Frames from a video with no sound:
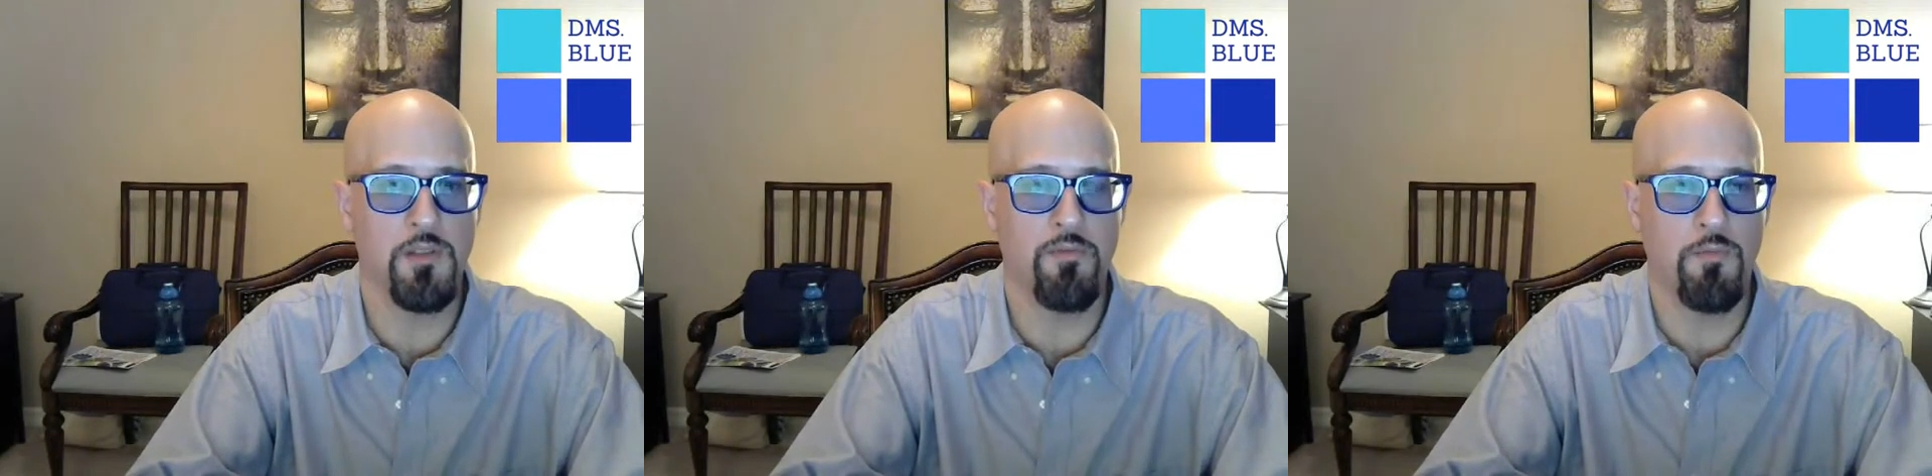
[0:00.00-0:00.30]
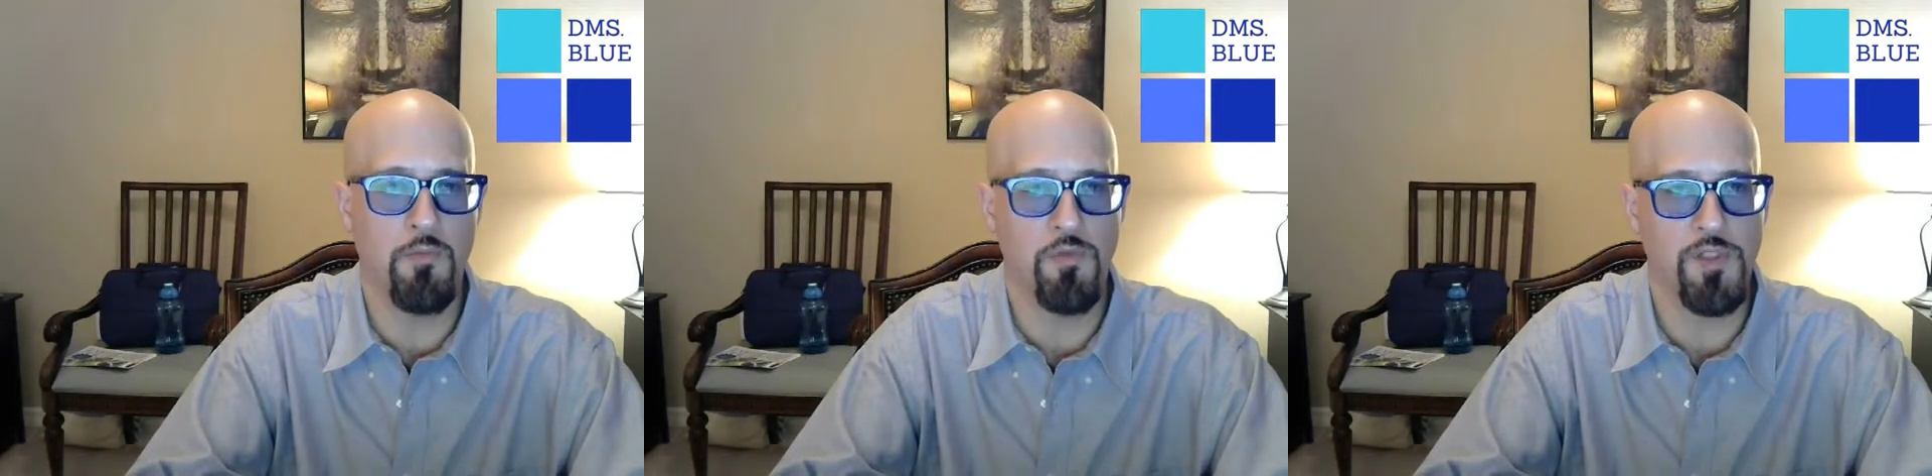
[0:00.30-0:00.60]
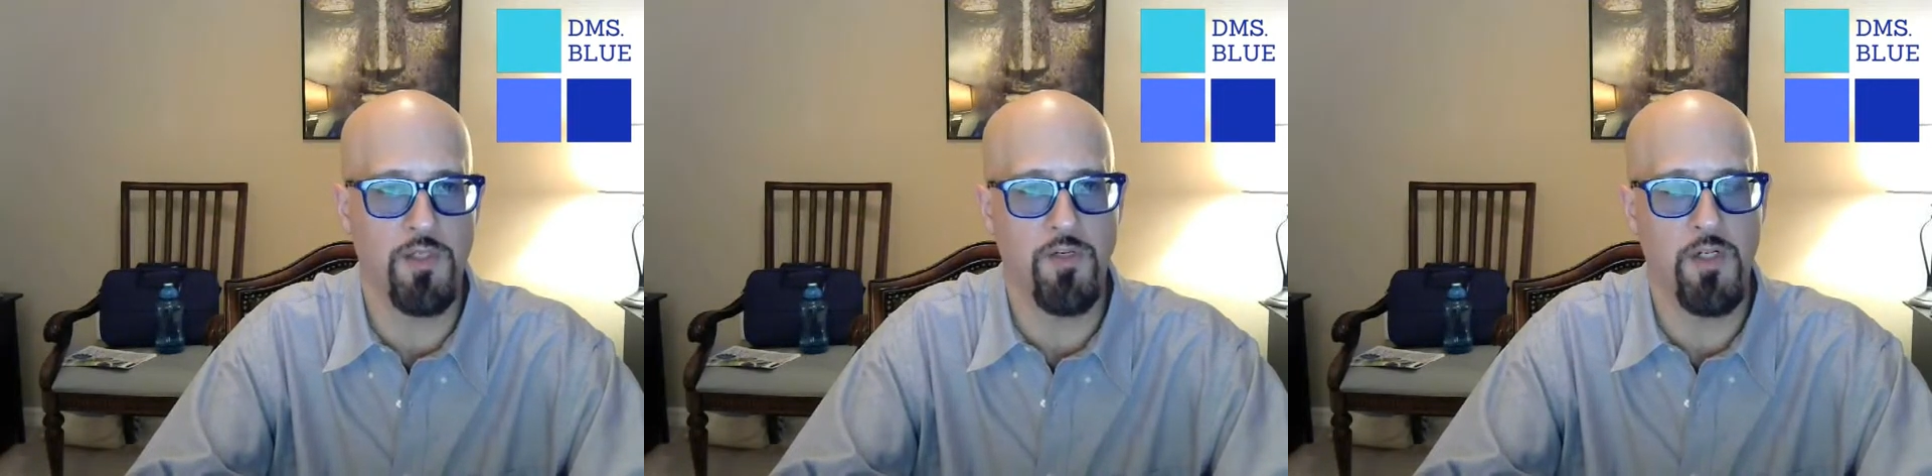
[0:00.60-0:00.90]
of
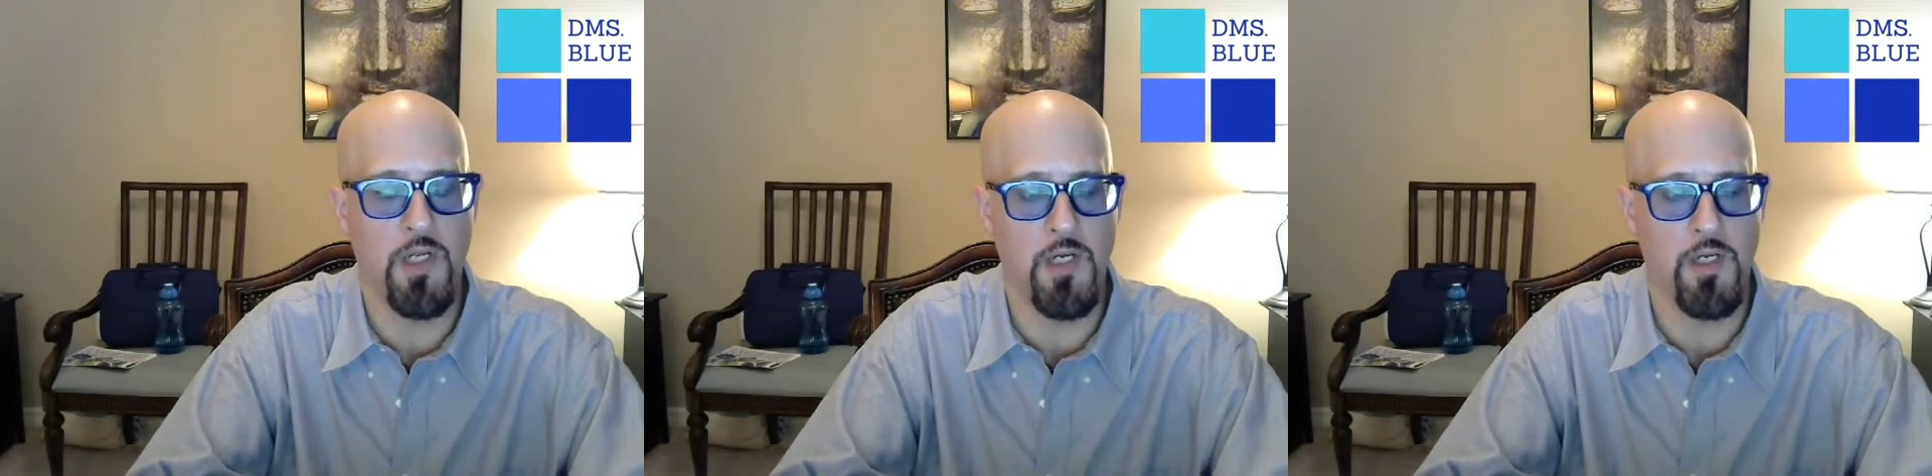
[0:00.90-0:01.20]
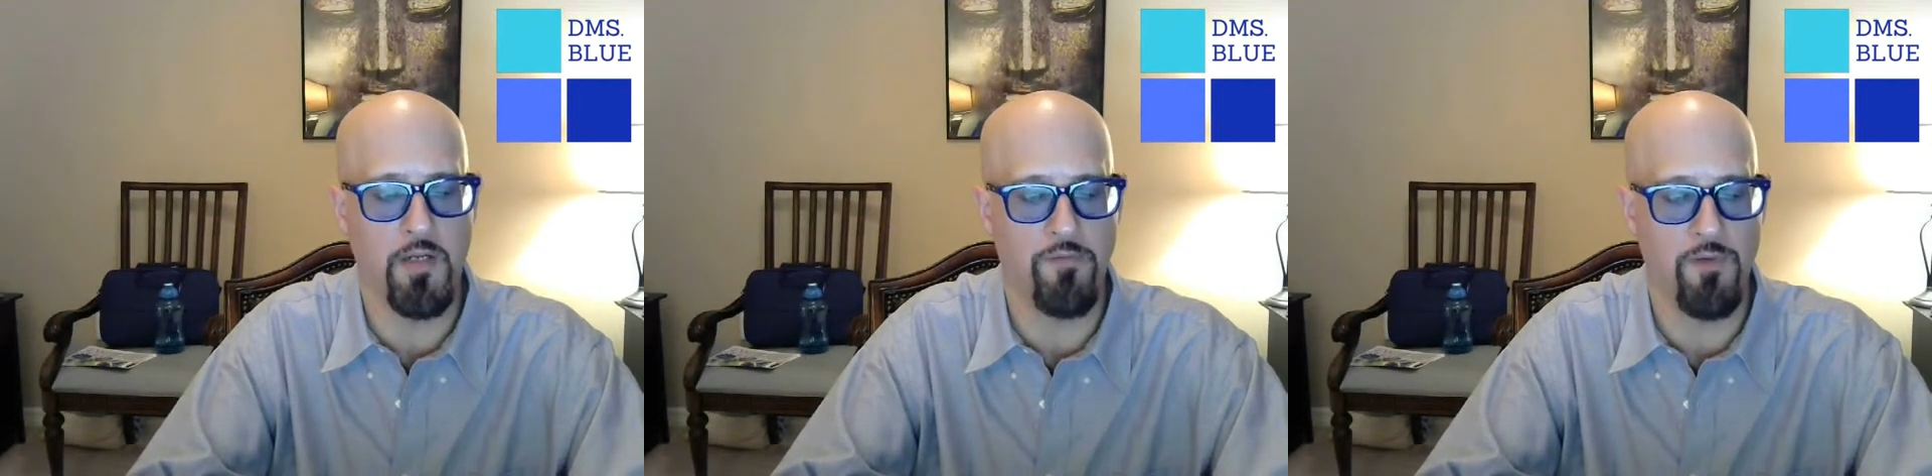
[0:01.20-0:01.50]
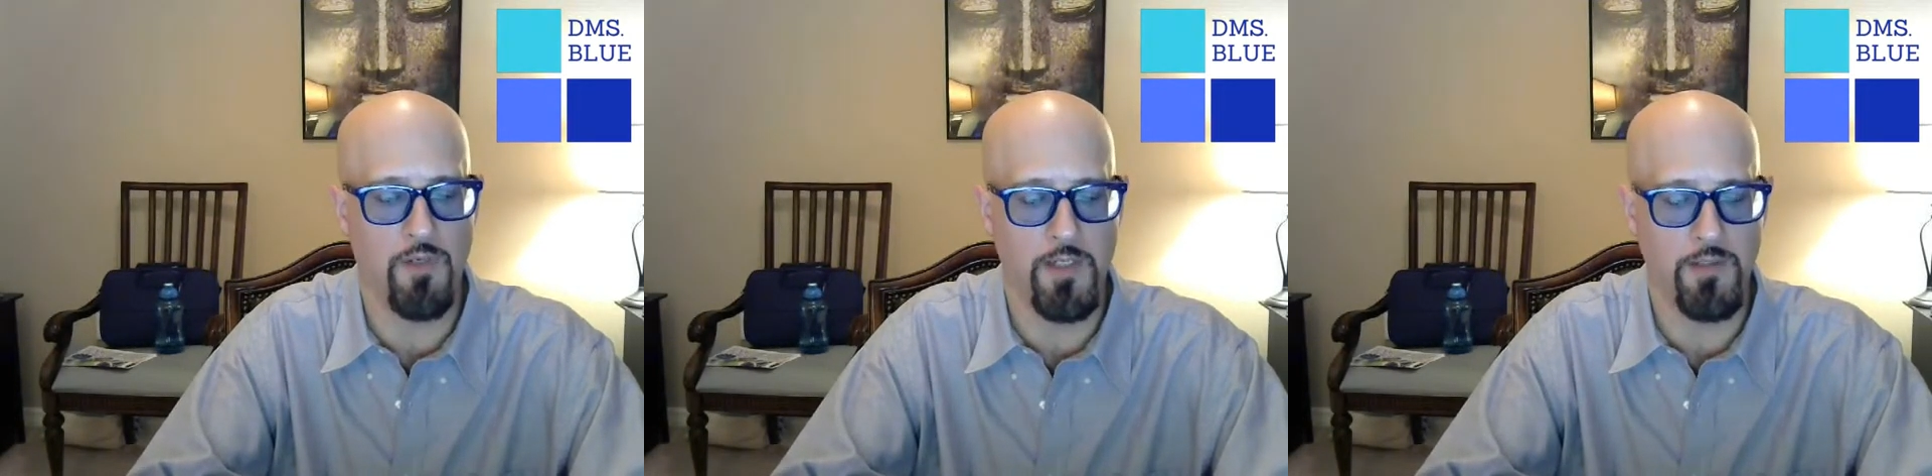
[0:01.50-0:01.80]
almost every kind
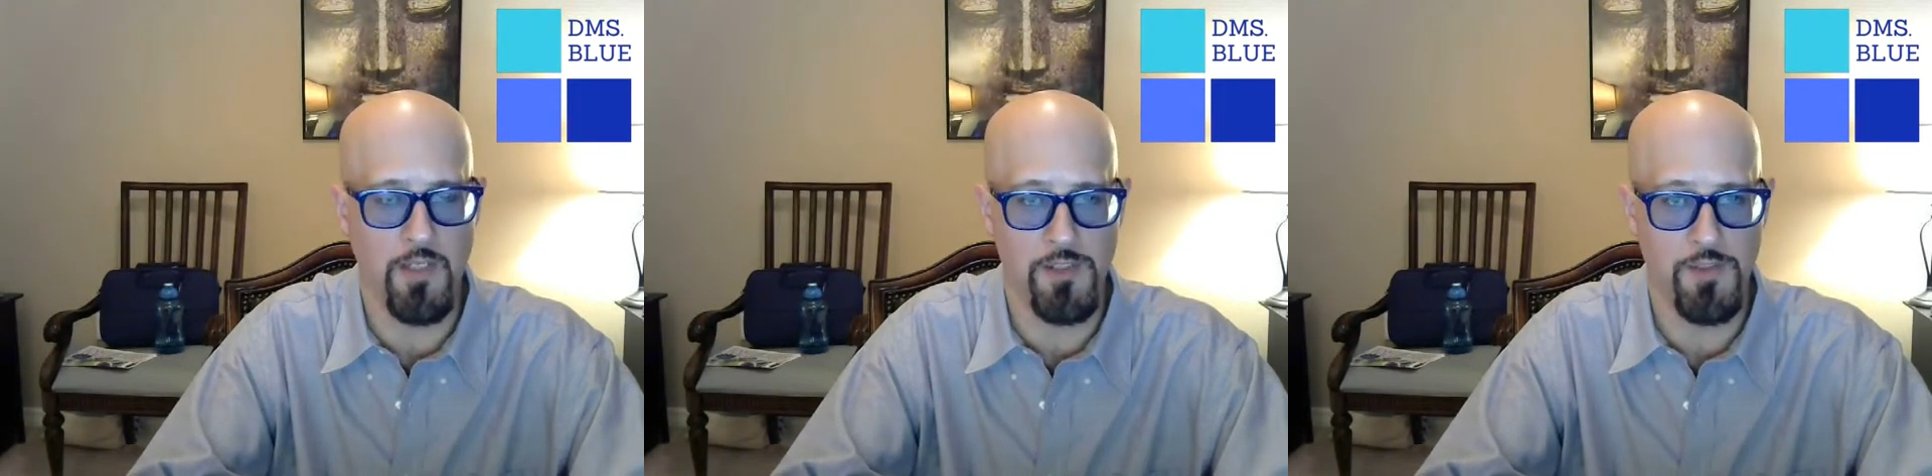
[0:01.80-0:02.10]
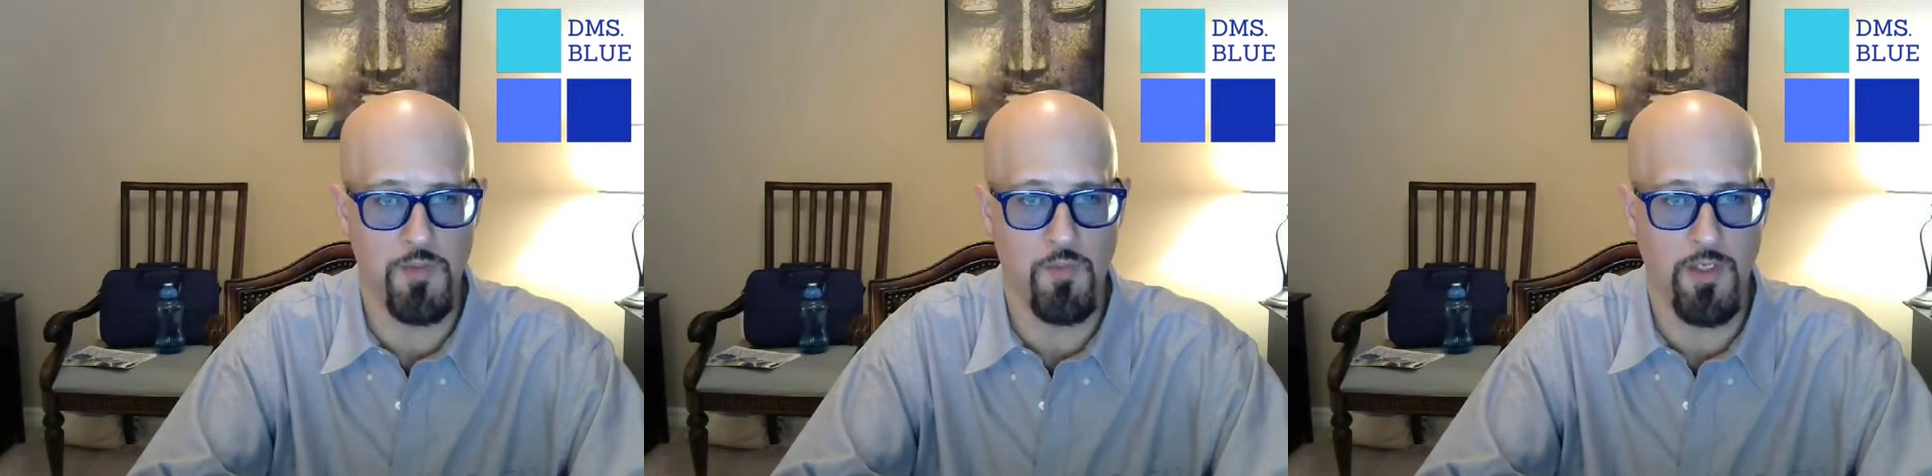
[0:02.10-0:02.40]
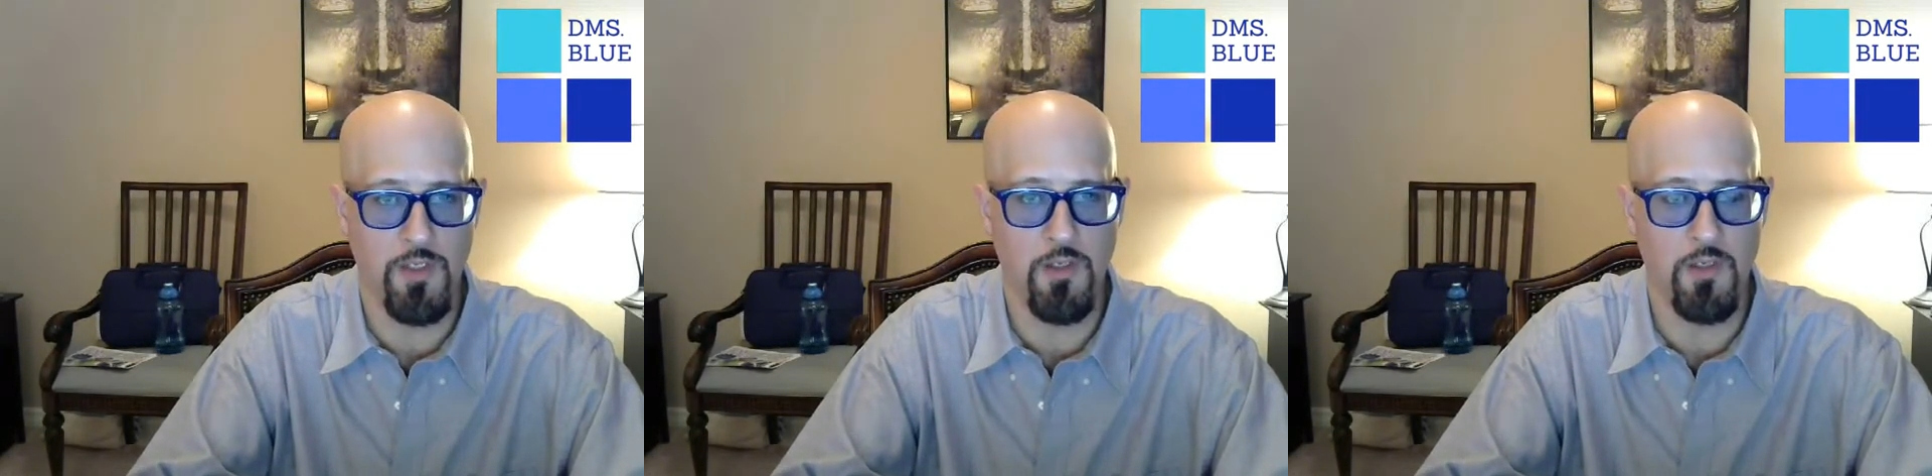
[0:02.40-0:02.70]
for like the last 20
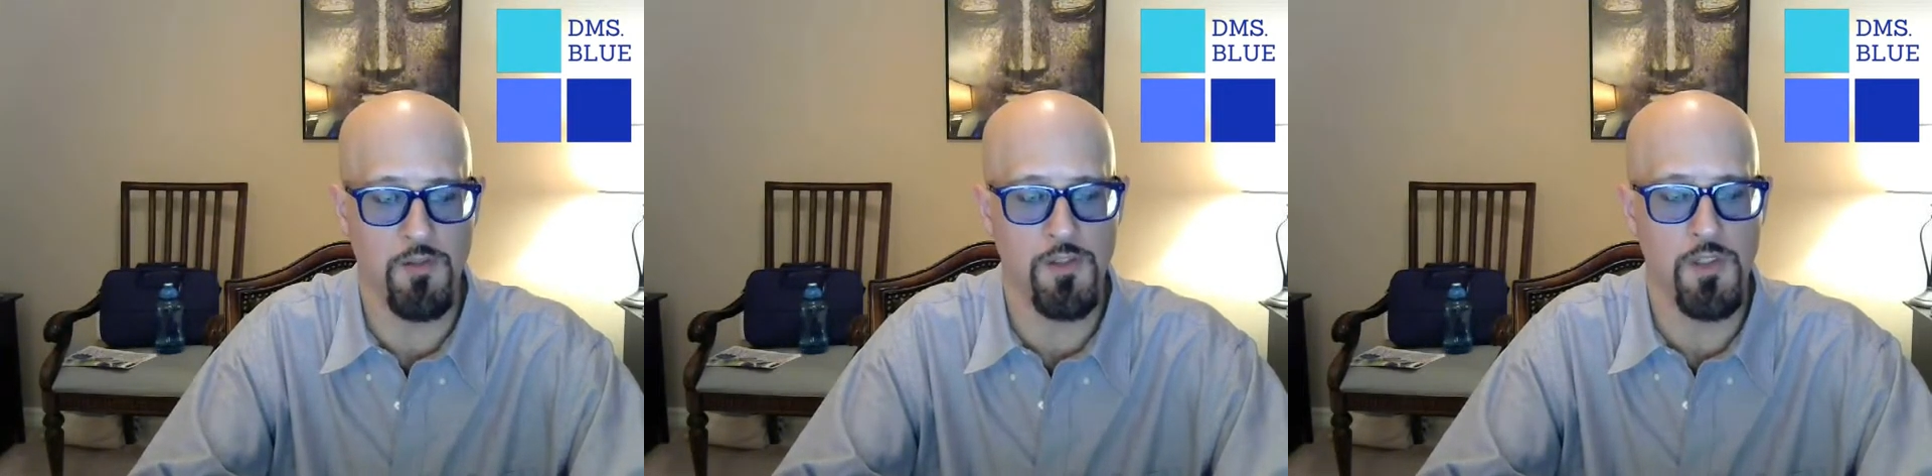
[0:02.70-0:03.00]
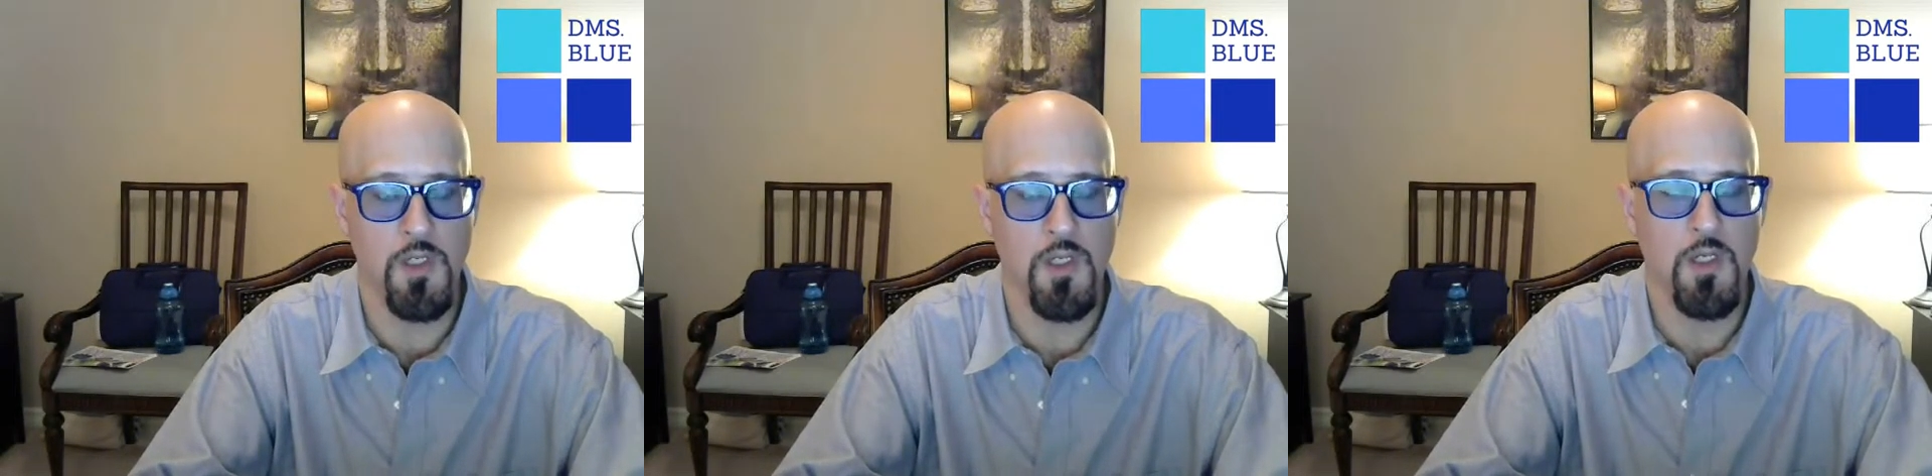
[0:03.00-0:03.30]
years,